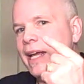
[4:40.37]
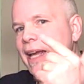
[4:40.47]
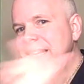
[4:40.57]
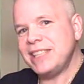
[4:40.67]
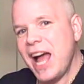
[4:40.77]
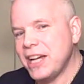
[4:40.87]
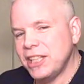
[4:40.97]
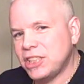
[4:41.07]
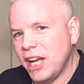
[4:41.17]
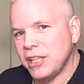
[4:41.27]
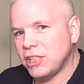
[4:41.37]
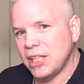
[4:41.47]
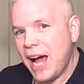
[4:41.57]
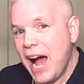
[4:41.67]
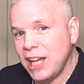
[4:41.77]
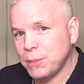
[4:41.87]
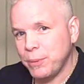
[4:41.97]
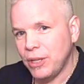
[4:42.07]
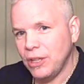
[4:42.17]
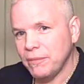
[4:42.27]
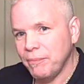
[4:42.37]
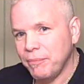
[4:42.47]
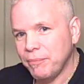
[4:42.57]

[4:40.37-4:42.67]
He's not going to send her to the hospital